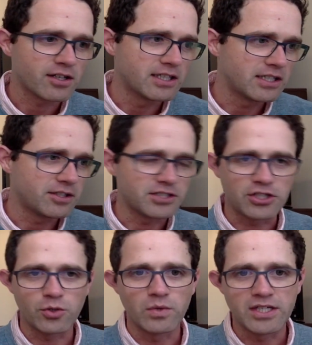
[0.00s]
until it's a
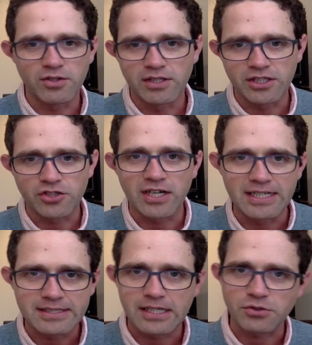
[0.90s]
good window in your
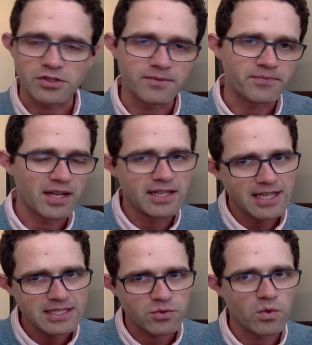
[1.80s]
training schedule. And
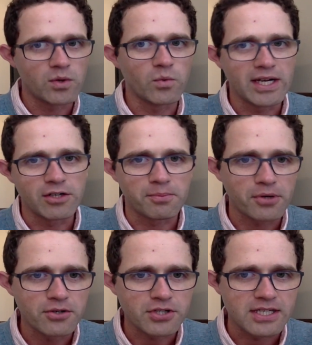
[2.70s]
that's one way to
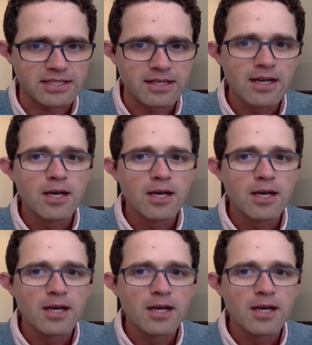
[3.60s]
approach this.